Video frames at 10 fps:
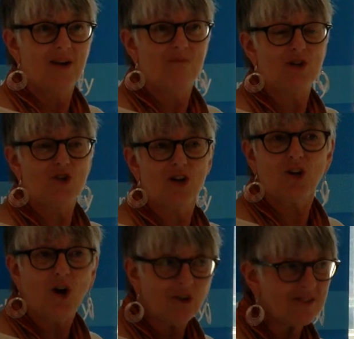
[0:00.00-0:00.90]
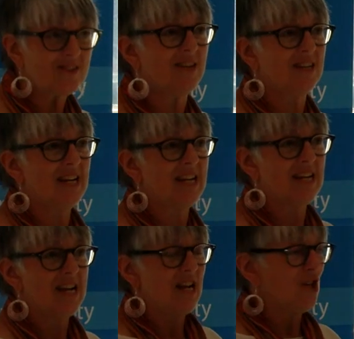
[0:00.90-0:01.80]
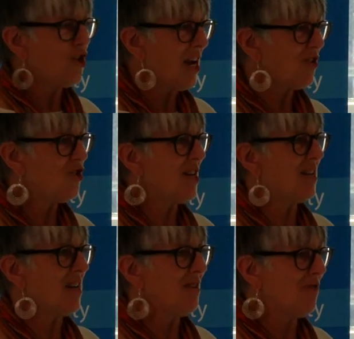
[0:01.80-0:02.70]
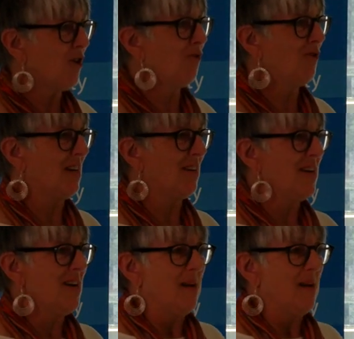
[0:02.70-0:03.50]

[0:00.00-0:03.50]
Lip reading: which constantly changing, evolving,